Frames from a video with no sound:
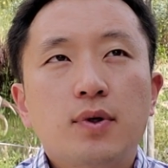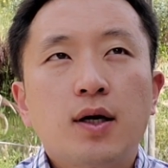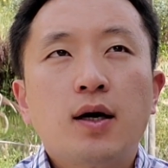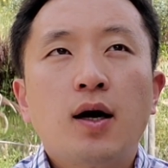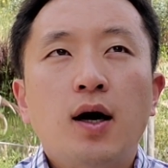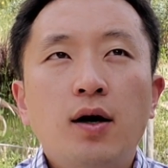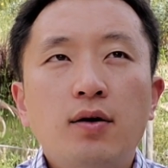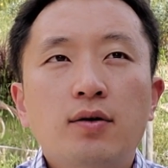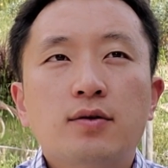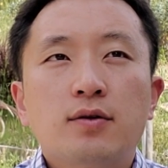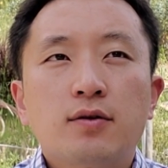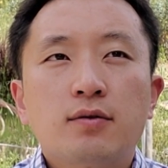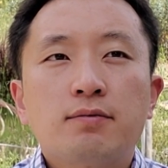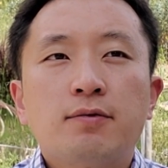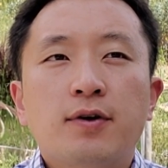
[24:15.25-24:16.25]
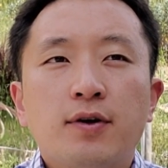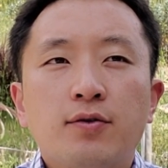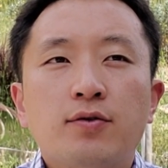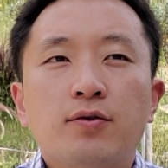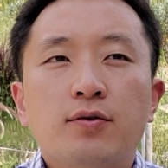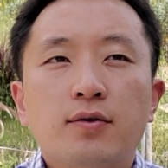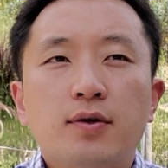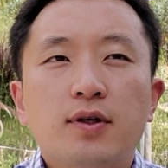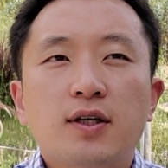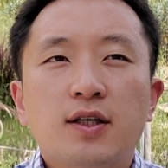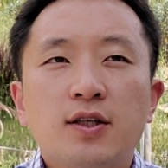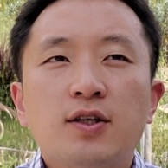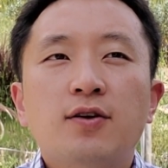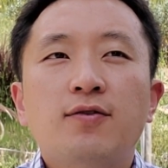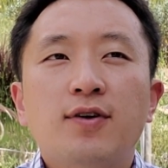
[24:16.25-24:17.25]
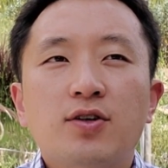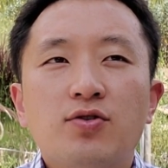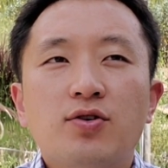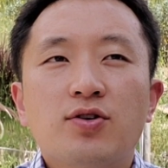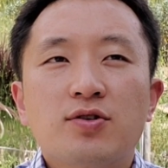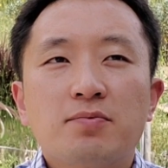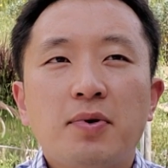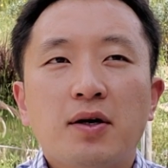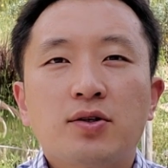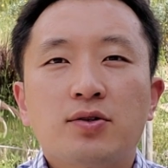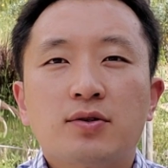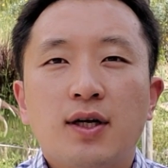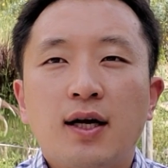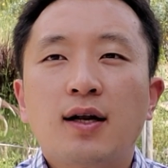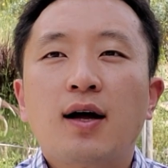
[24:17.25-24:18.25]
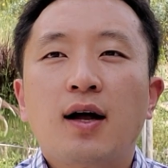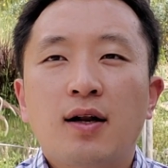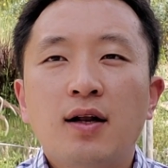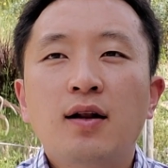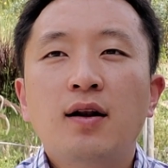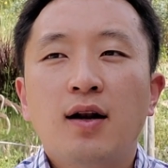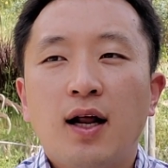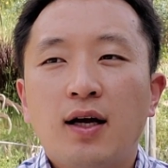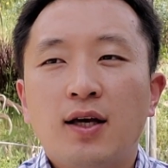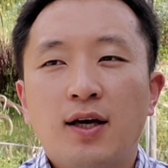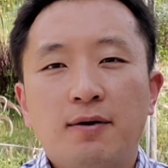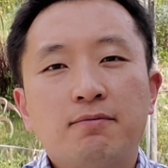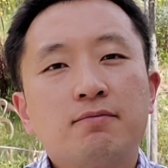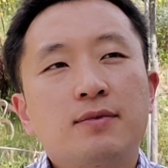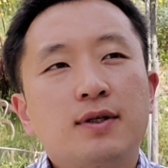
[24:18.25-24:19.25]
hired a very good individual inspector. I really like him.